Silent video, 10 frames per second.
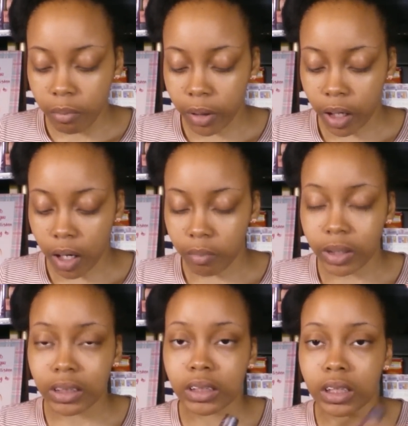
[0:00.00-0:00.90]
but um
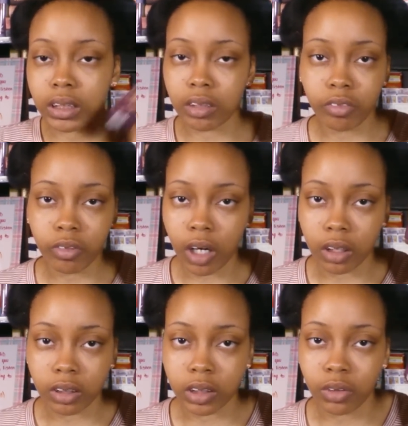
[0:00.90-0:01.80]
this is a Sinful
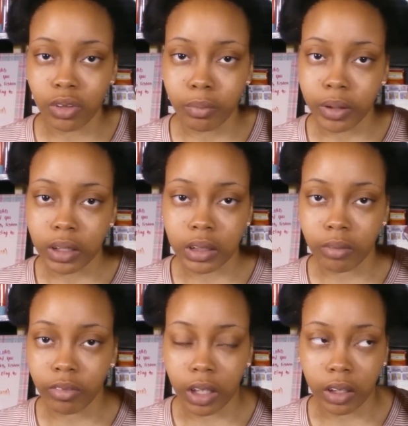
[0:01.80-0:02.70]
Colors and you can pick these
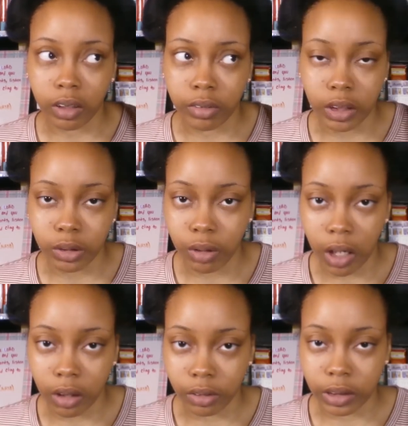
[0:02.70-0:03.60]
up for like three two
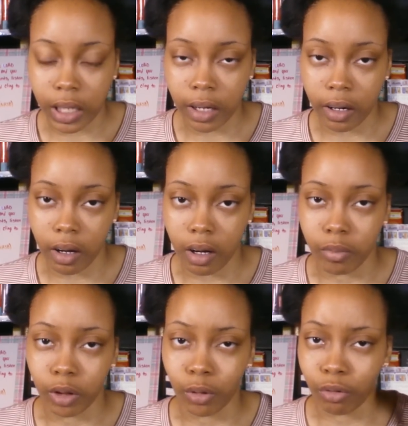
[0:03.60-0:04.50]
dollars at um
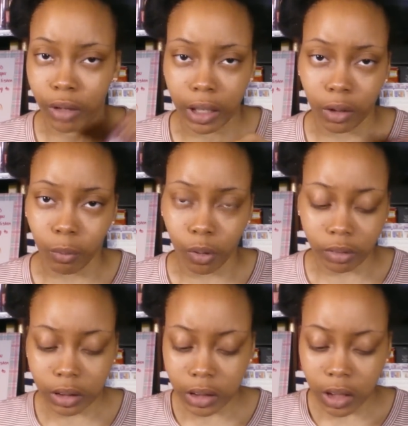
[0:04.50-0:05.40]
your local Rite Aid or
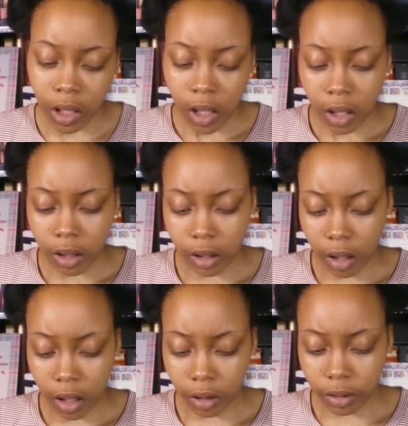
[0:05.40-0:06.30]
Walgreens the
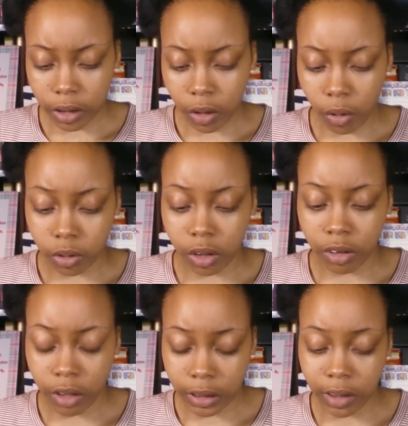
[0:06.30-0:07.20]
color is called
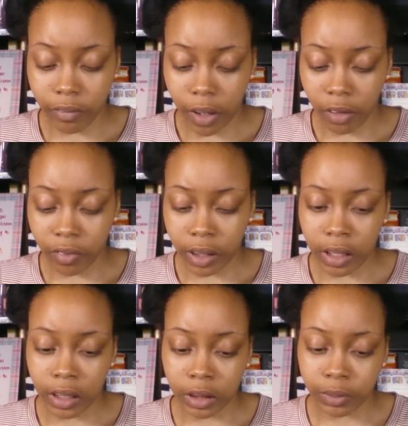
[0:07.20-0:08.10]
Crushed Velvet
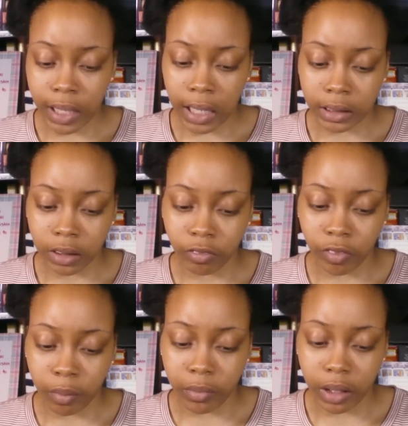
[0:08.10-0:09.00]
and this was actually
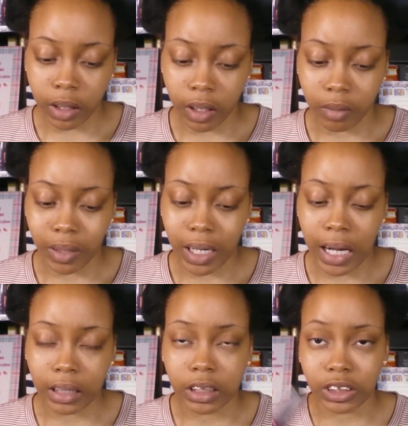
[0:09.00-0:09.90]
from the um,
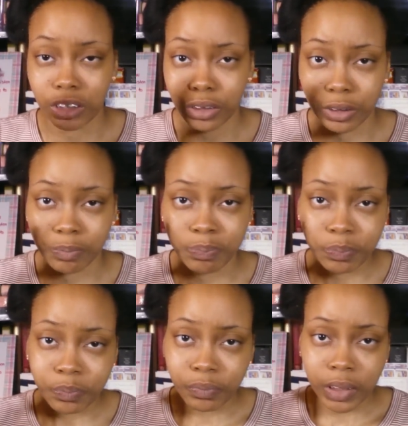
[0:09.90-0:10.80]
Kylie Jenner
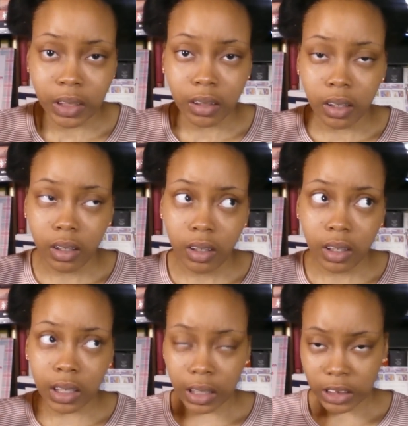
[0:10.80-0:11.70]

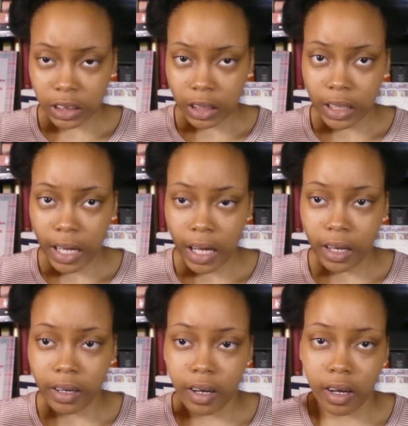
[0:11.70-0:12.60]
collection that they
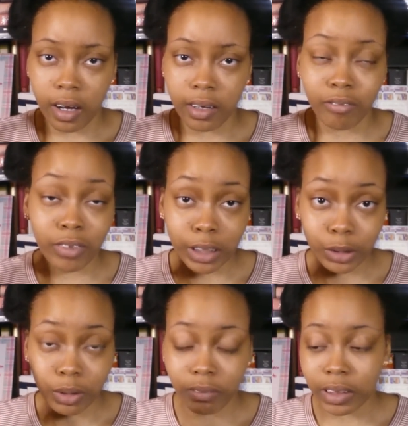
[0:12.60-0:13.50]
had I really
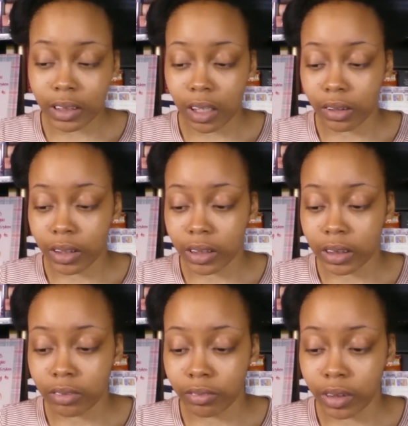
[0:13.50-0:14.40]
do love this color
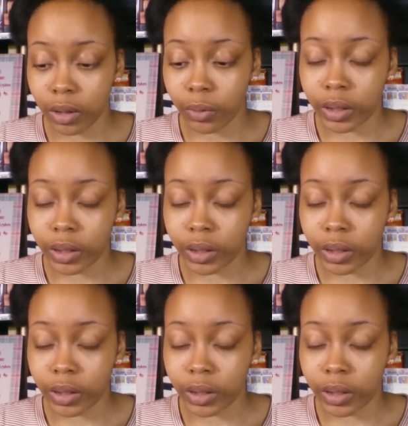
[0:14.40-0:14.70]
it's really